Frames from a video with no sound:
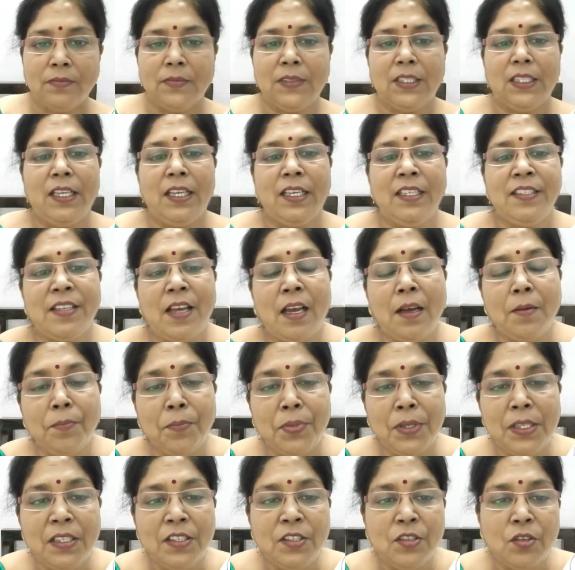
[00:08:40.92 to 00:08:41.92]

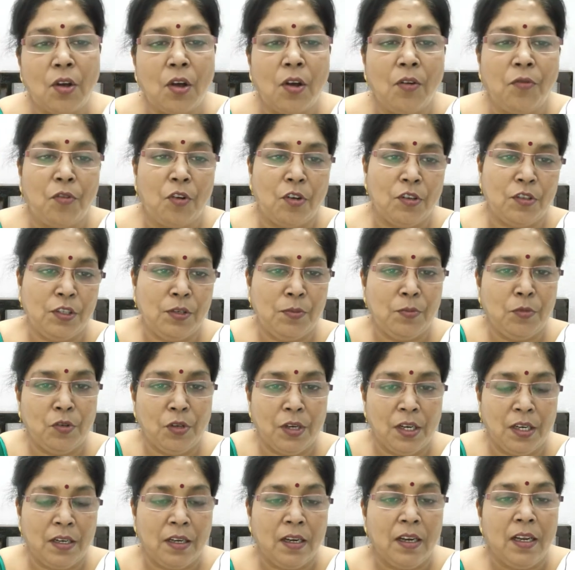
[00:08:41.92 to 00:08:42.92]
Examples of
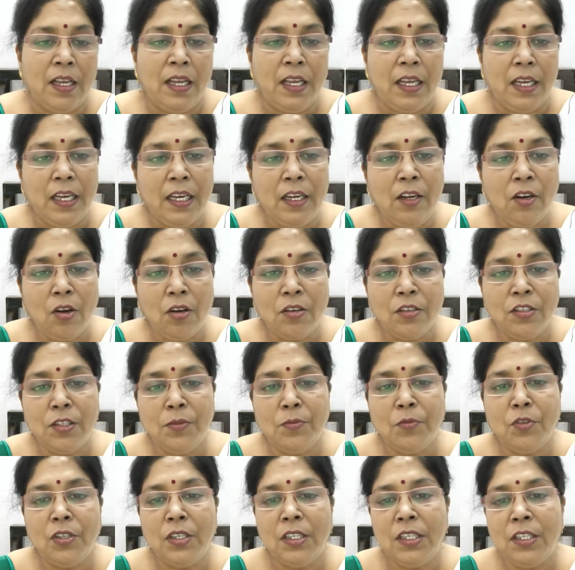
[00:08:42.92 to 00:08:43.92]
oxymoron. In
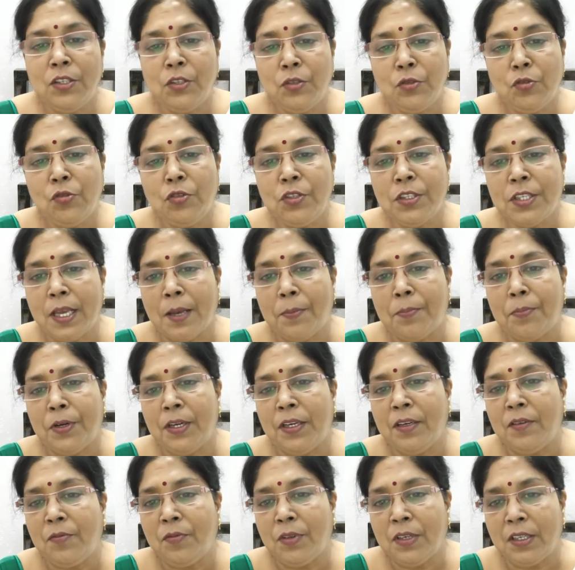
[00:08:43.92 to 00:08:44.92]
oxymoron, two
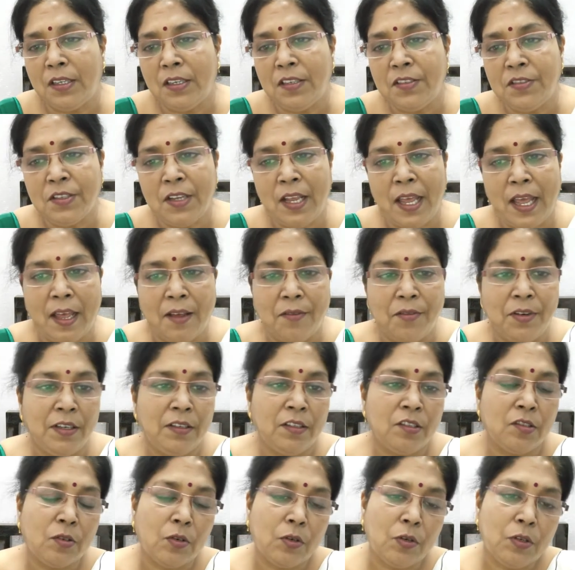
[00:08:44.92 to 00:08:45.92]
separate words having
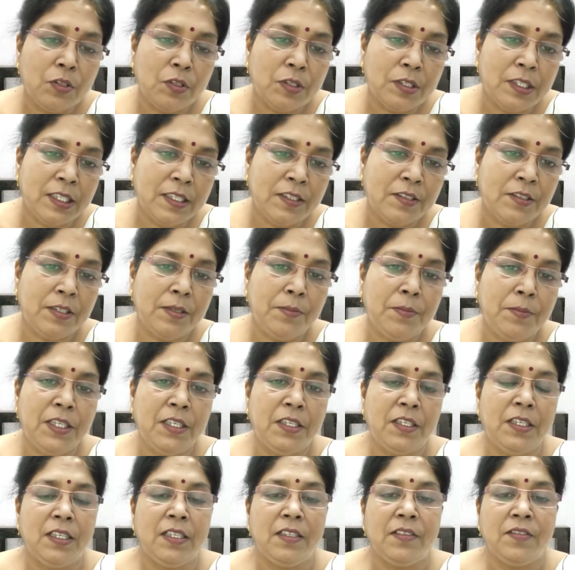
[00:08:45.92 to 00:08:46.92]
the contradictory
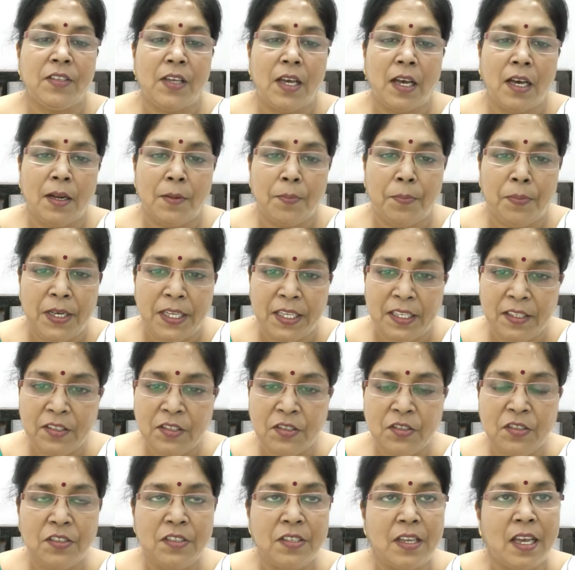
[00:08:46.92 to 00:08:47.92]
meanings are
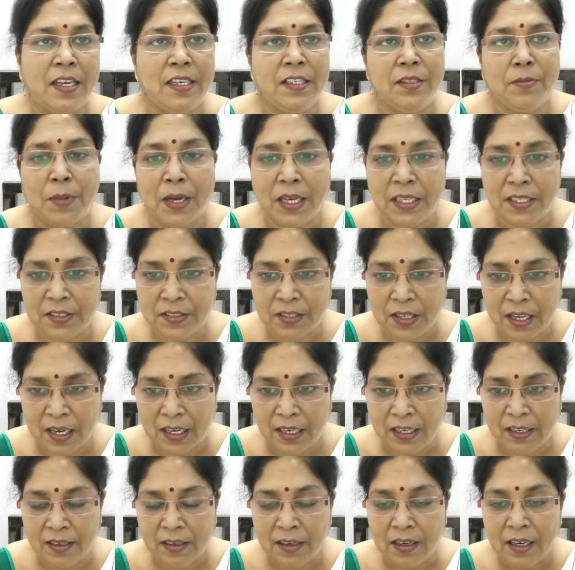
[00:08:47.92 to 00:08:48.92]
placed side by
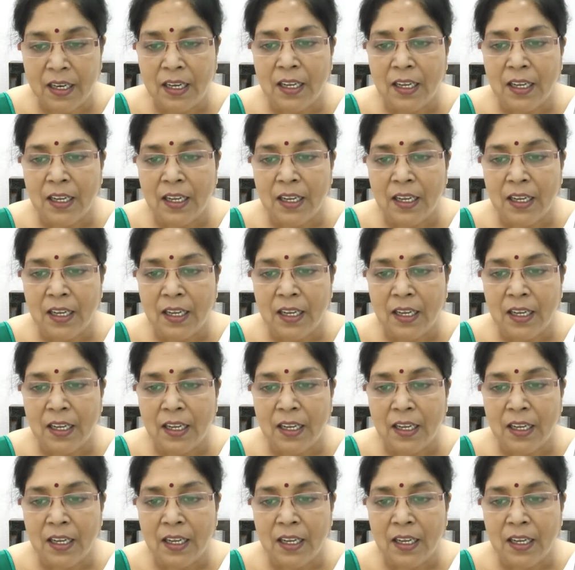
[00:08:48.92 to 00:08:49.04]
side.